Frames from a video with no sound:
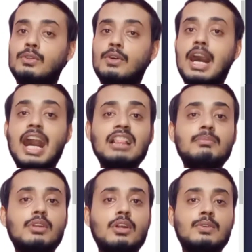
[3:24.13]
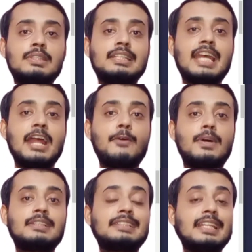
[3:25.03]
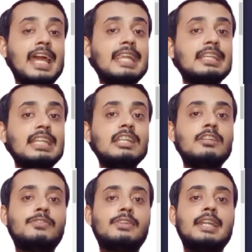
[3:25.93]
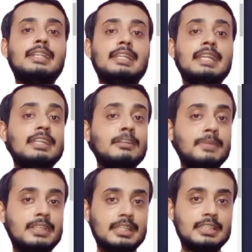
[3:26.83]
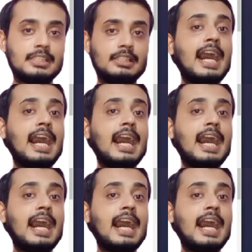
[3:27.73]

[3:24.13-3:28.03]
So all browsers have a slightly different interpretation.